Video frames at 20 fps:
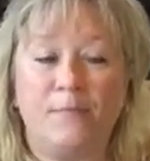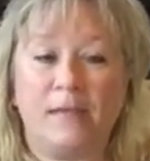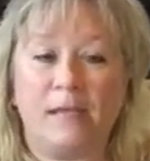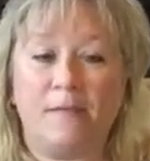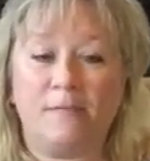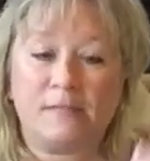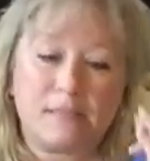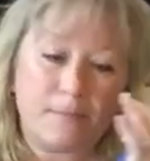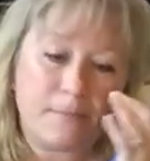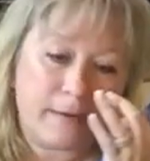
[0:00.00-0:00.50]

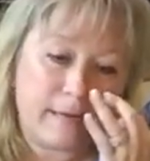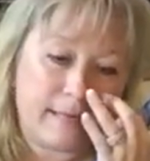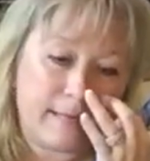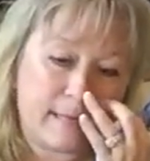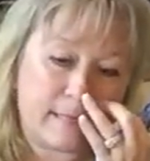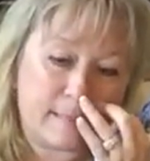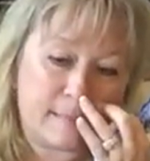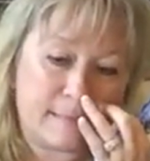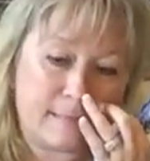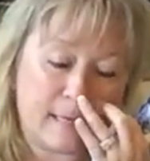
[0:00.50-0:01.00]
If somebody
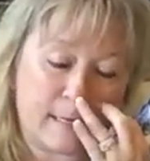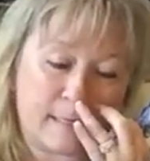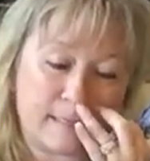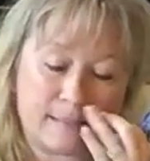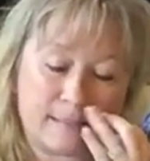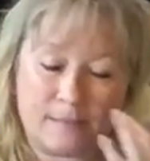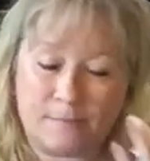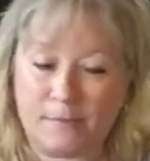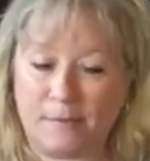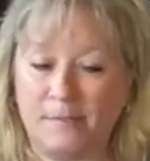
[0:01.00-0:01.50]
gets stuck,
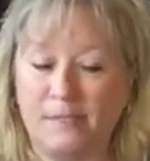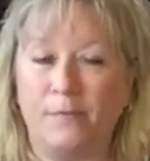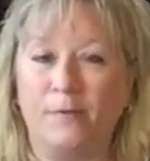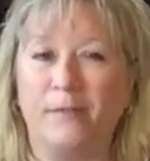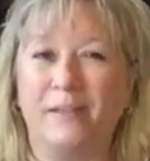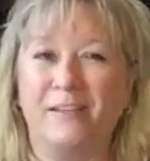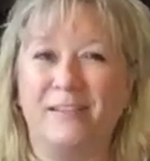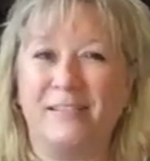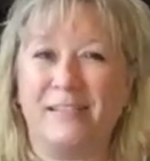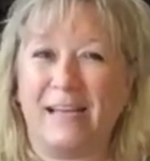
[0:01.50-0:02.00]
and sometimes they
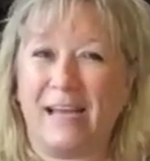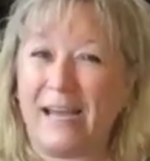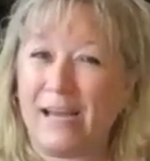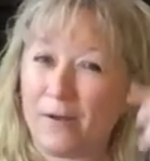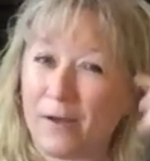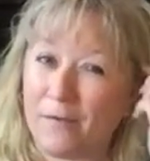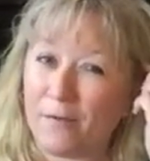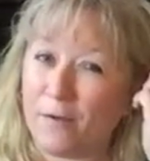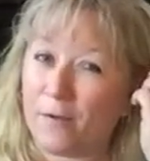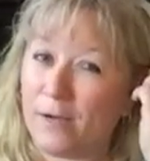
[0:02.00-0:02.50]
will, they'll say, I
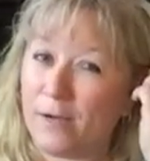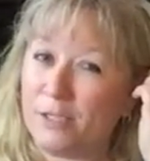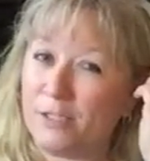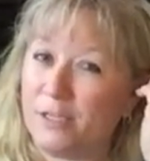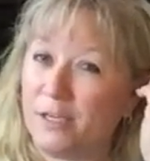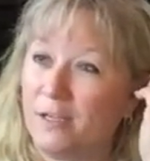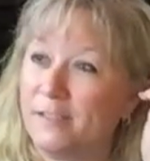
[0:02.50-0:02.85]
don't have a question.